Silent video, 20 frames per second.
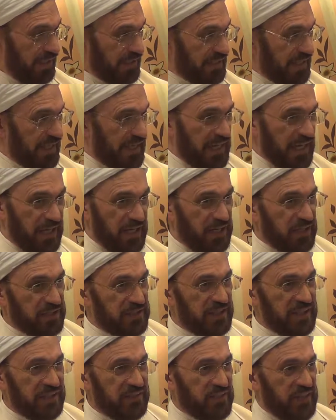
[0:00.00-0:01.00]
than
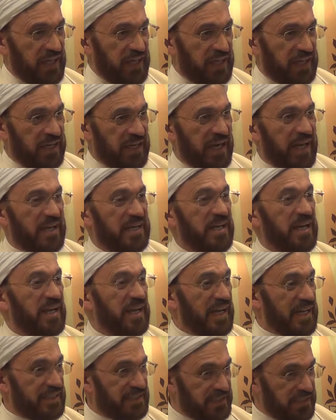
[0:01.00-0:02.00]
ahadith an
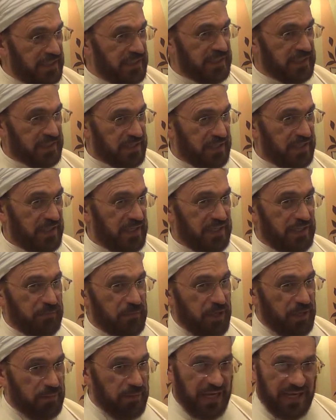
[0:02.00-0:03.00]
al-Ghadir and
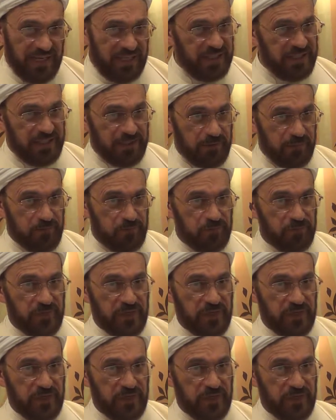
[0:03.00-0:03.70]
Imam Ali.